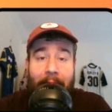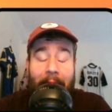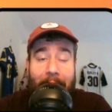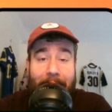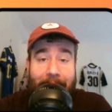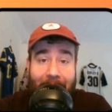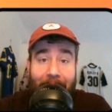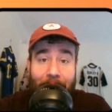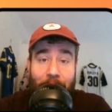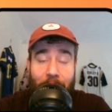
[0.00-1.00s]

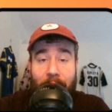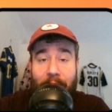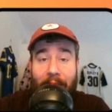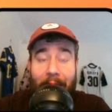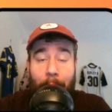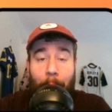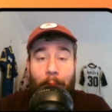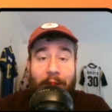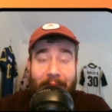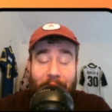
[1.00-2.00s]
intelligence and
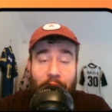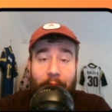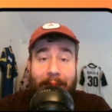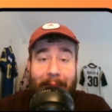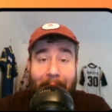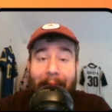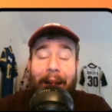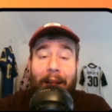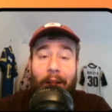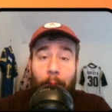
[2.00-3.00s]
precision,
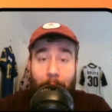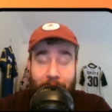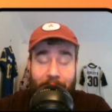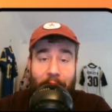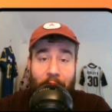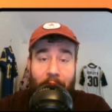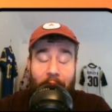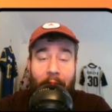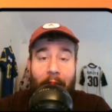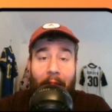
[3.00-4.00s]
technical precision,
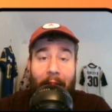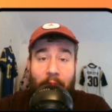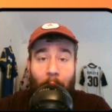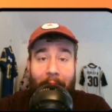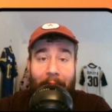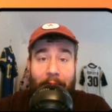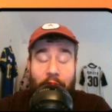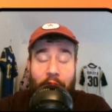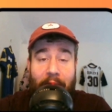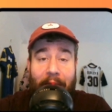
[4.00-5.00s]
as well as
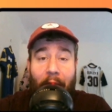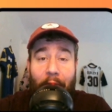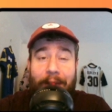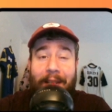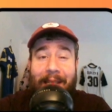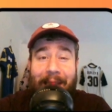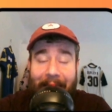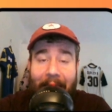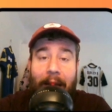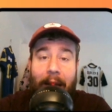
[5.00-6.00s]
just the
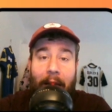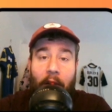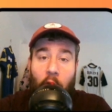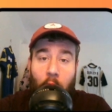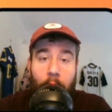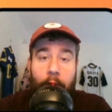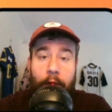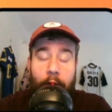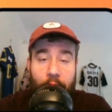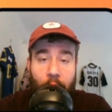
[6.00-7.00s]
understanding of
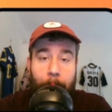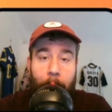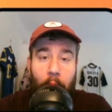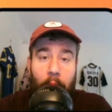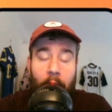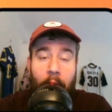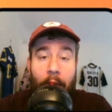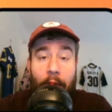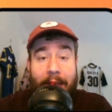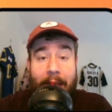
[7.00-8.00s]
football.
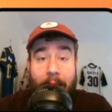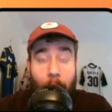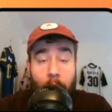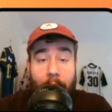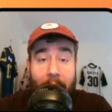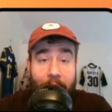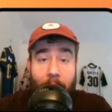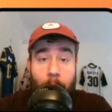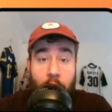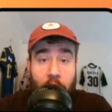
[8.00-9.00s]
This is someone that if he
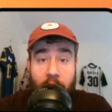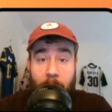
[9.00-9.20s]
were just